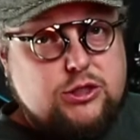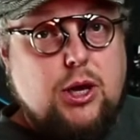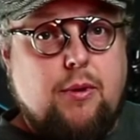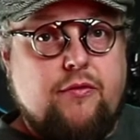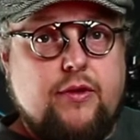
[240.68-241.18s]

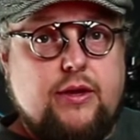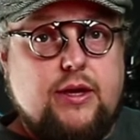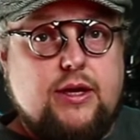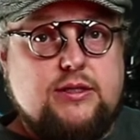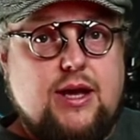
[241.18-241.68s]
top of it
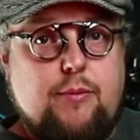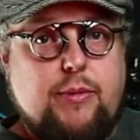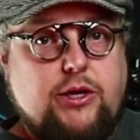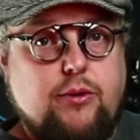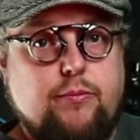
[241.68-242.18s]
is
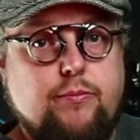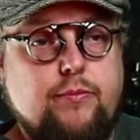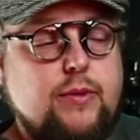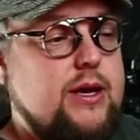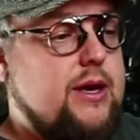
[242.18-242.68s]
aluminium,
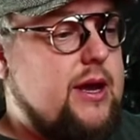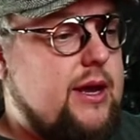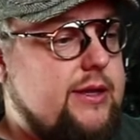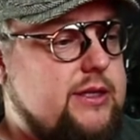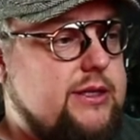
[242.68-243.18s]

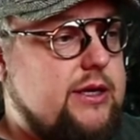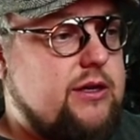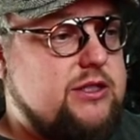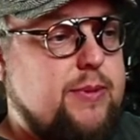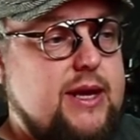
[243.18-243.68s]
and this here
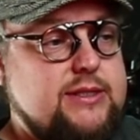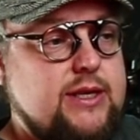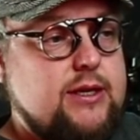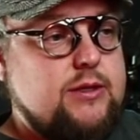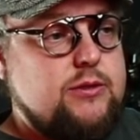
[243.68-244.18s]
is plastic,
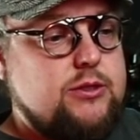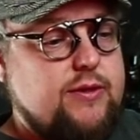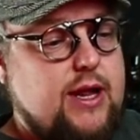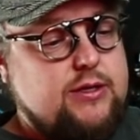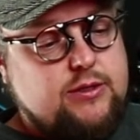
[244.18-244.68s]
so
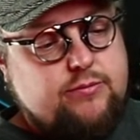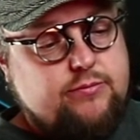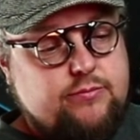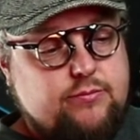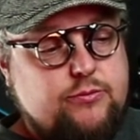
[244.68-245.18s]
that
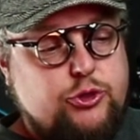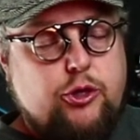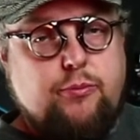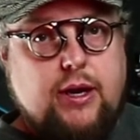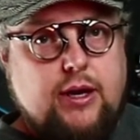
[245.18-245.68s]

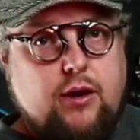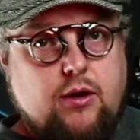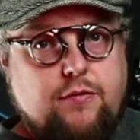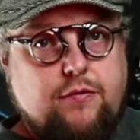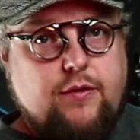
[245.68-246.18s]
turned me a little
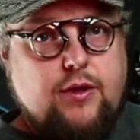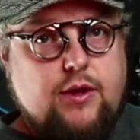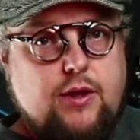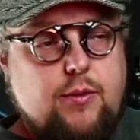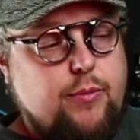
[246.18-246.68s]
off.
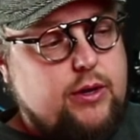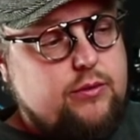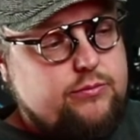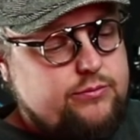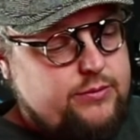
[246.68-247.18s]
But
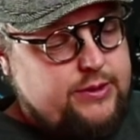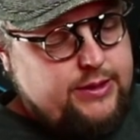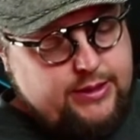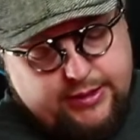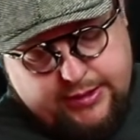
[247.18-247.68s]

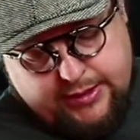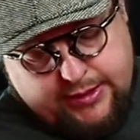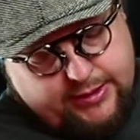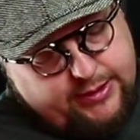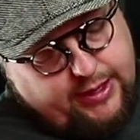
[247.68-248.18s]

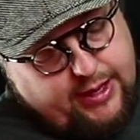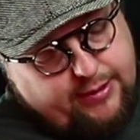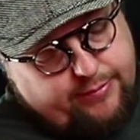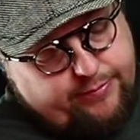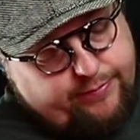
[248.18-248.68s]
yeah,
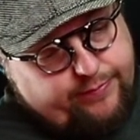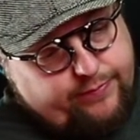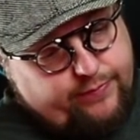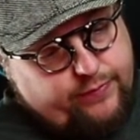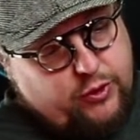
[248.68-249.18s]

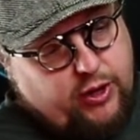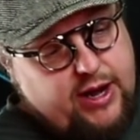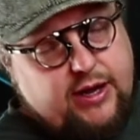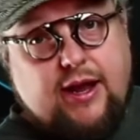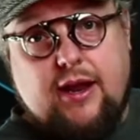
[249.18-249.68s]
you
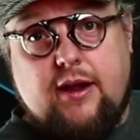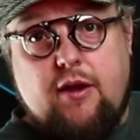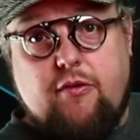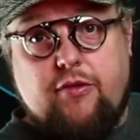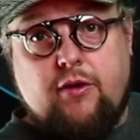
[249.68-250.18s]
can't get
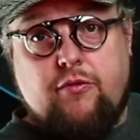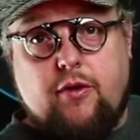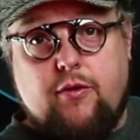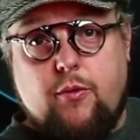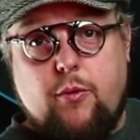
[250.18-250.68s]
everything for
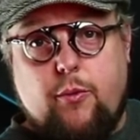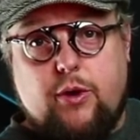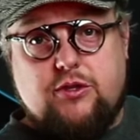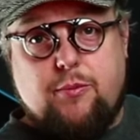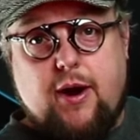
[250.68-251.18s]

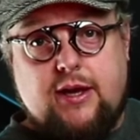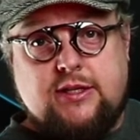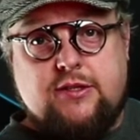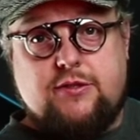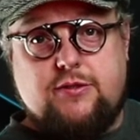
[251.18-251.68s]
what the price
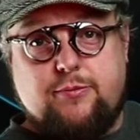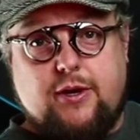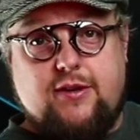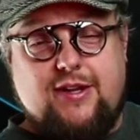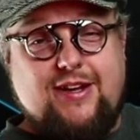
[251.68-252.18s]
is,
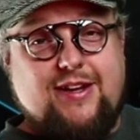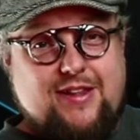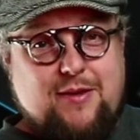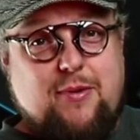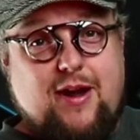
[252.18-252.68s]
but the
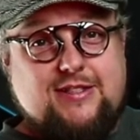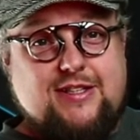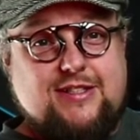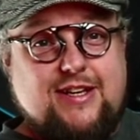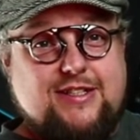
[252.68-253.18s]
price
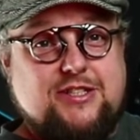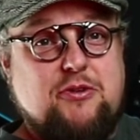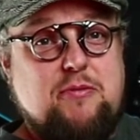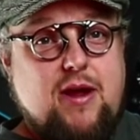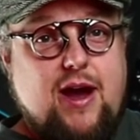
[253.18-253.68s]
is
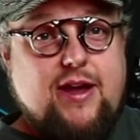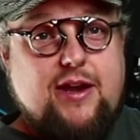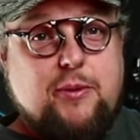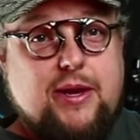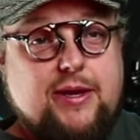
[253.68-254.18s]
extremely high
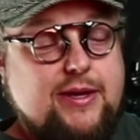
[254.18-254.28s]
anyway,